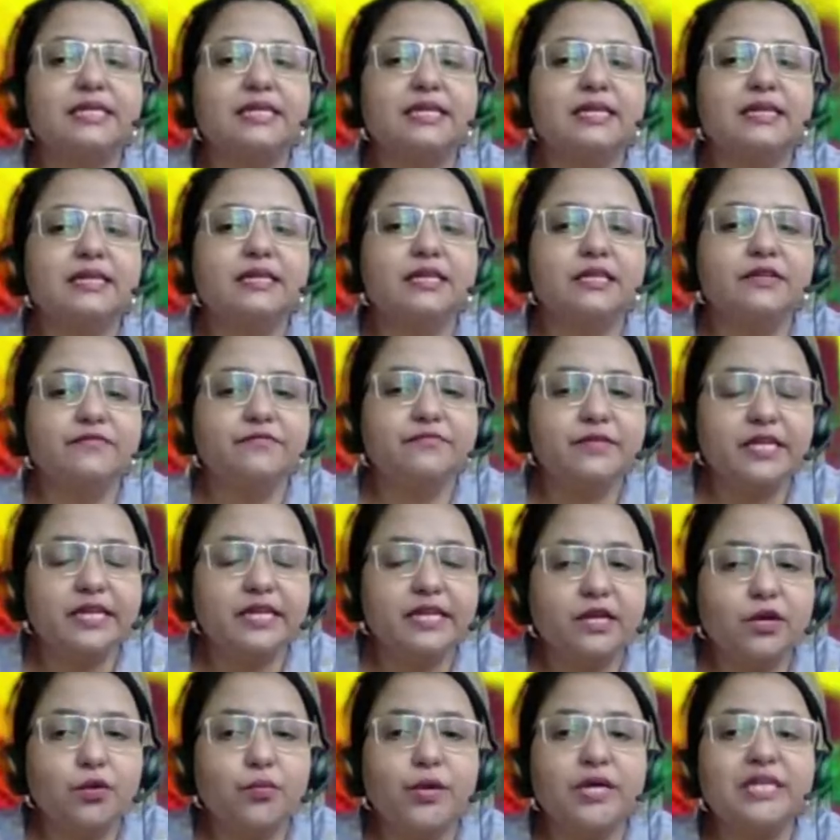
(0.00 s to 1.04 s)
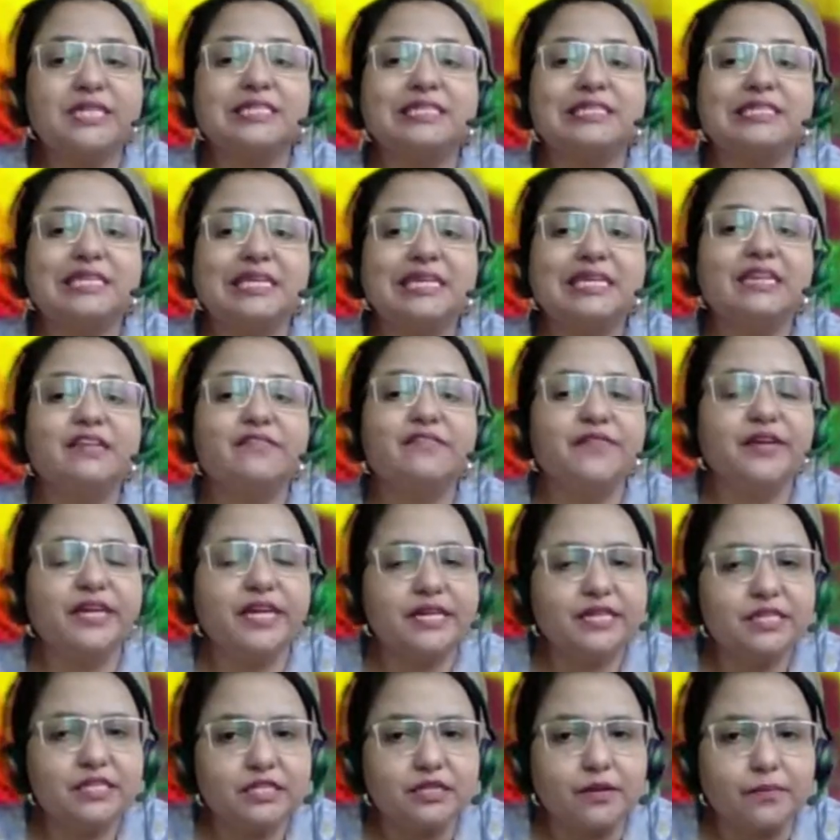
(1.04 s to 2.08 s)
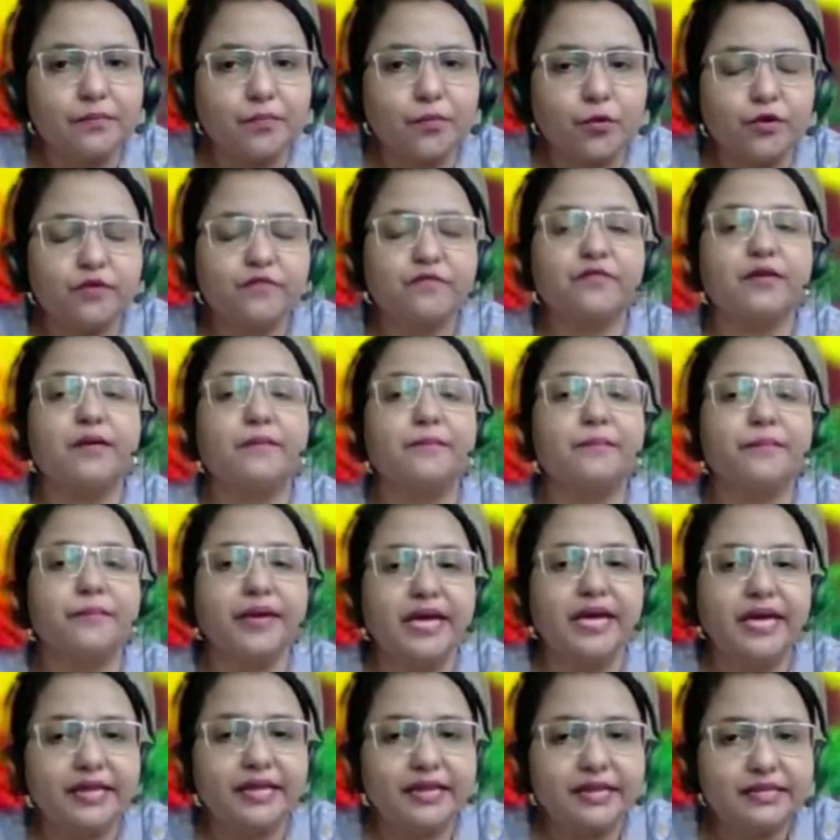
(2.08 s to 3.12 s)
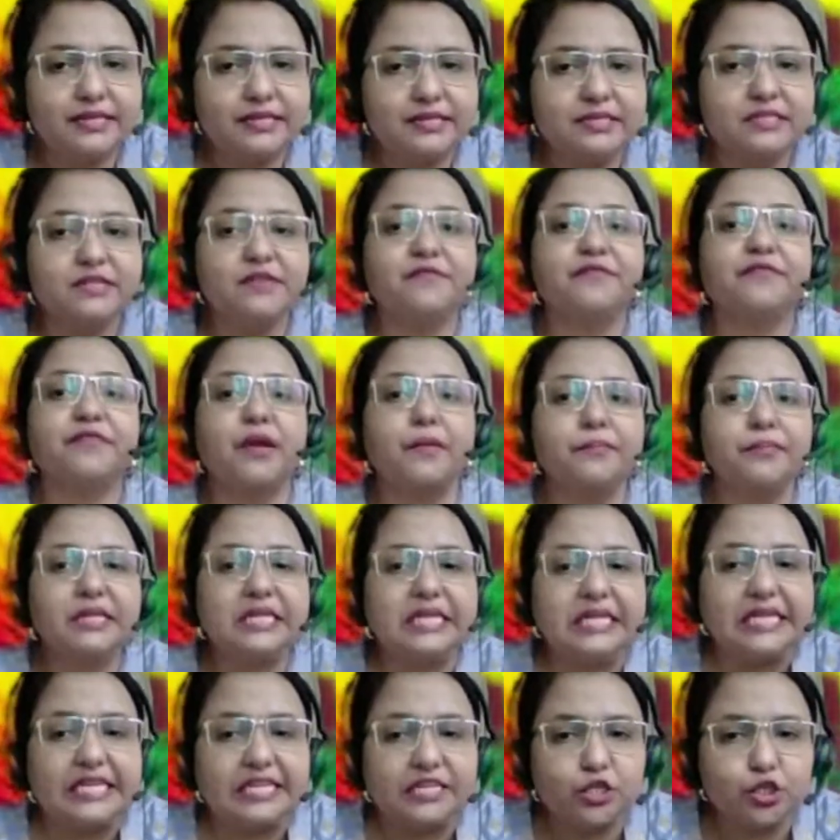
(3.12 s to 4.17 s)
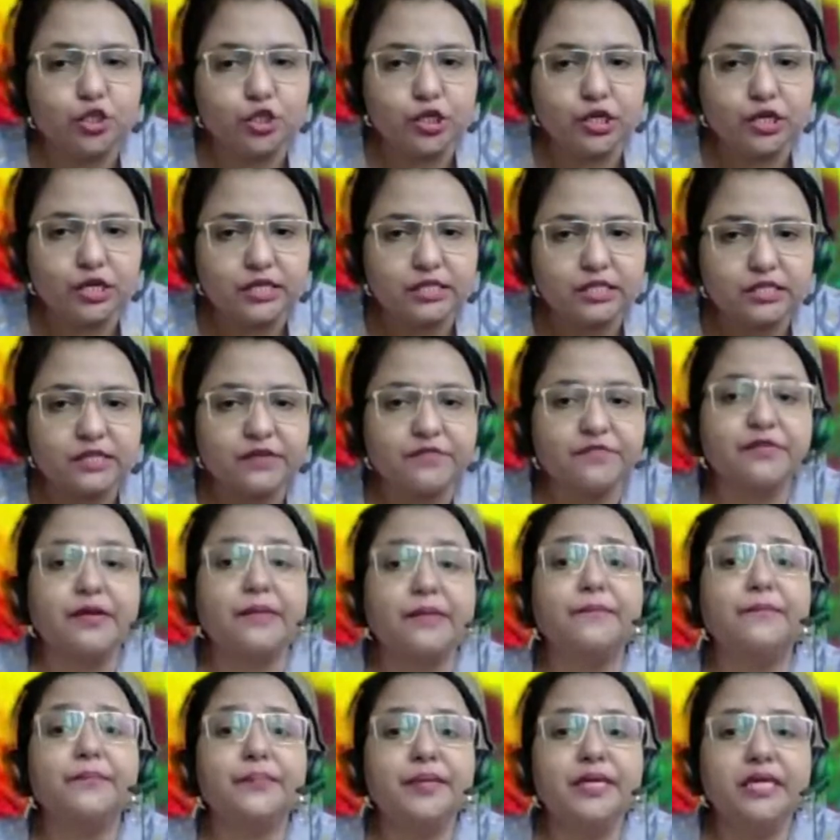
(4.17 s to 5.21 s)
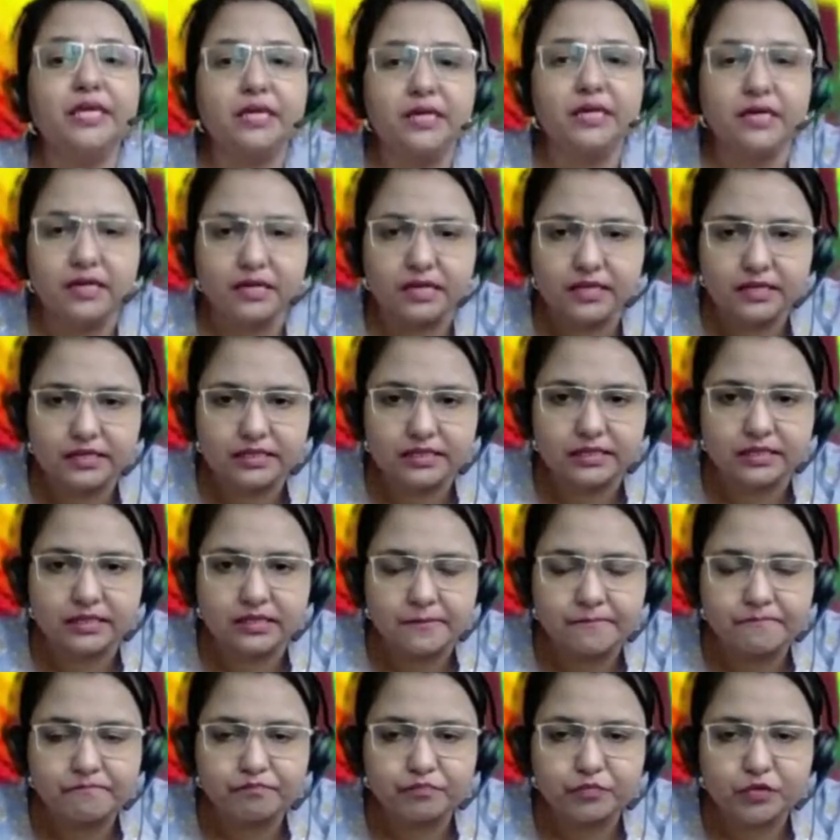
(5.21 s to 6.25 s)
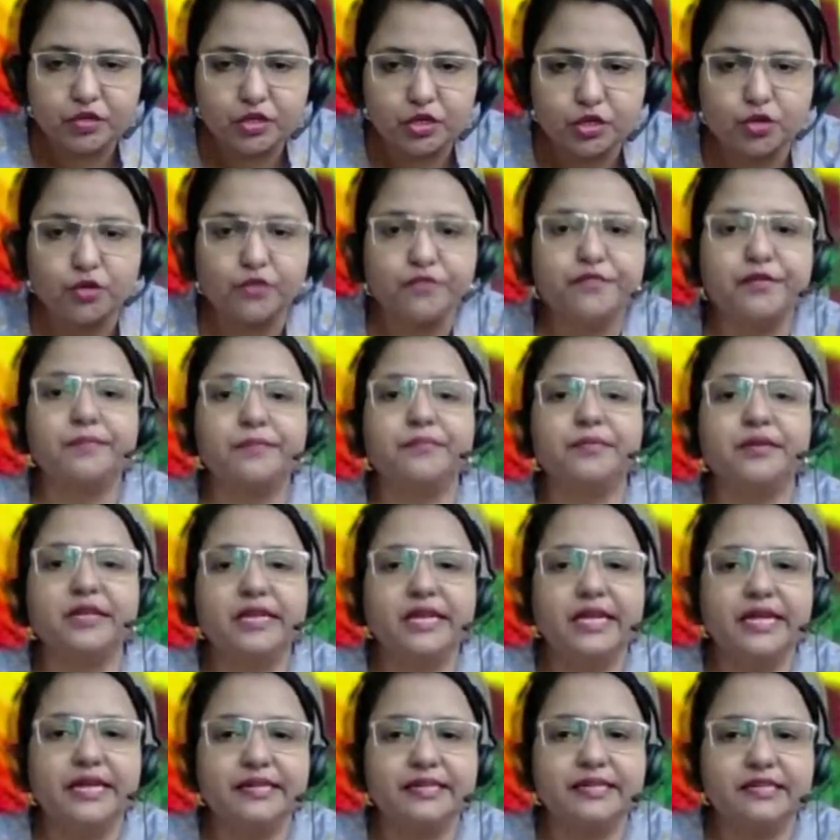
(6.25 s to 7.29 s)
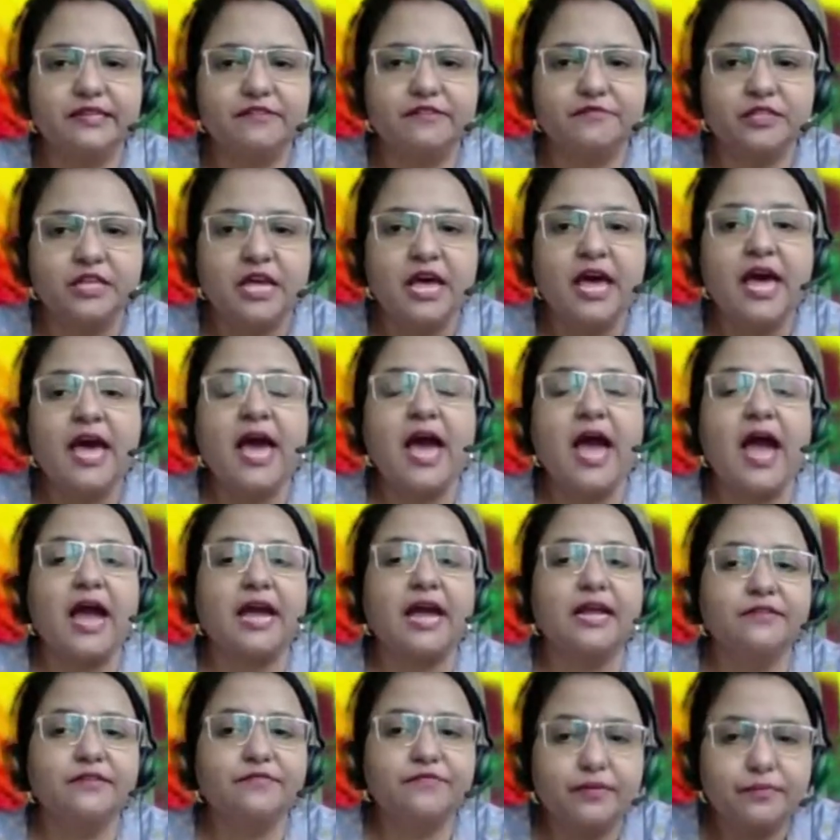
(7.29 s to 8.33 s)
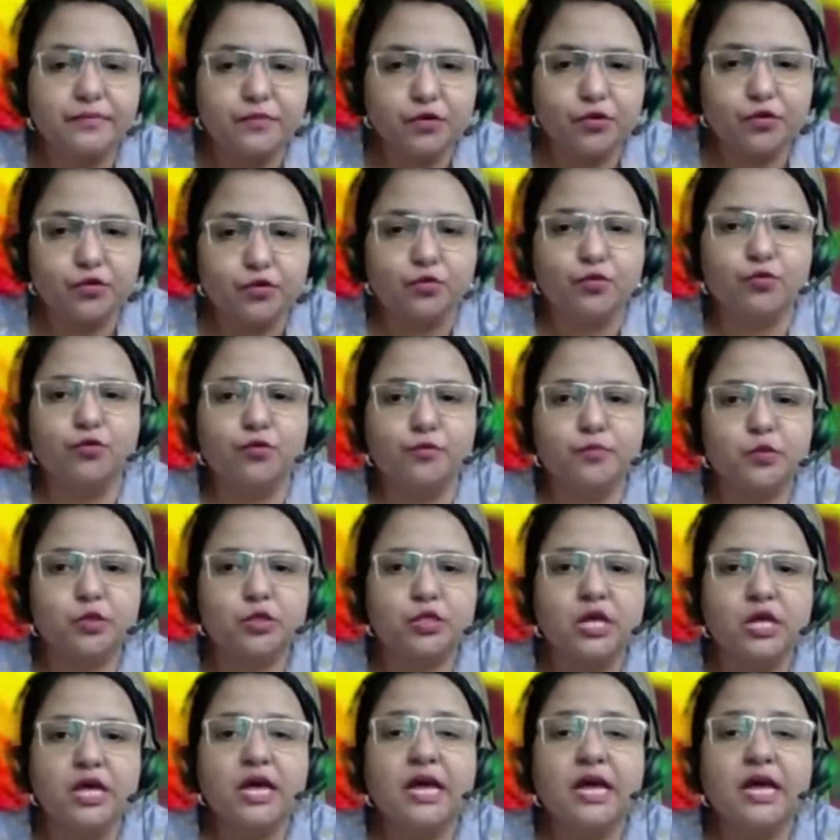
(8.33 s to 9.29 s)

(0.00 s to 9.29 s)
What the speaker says: they require significant support from parents, from teachers, from peers, from relatives and from groups.